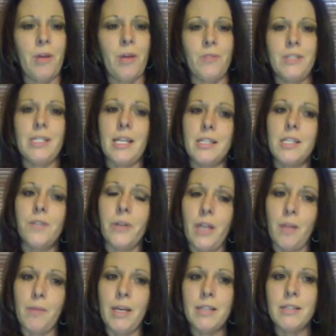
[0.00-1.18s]
and was tested for
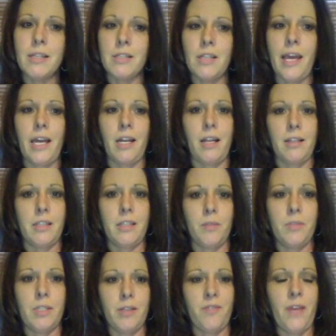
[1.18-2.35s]
MS because I had all the
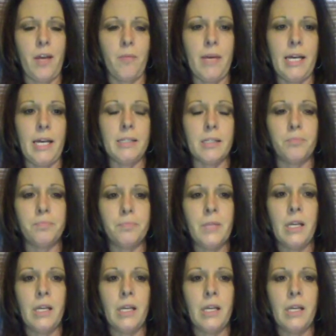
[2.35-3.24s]
symptoms of MS.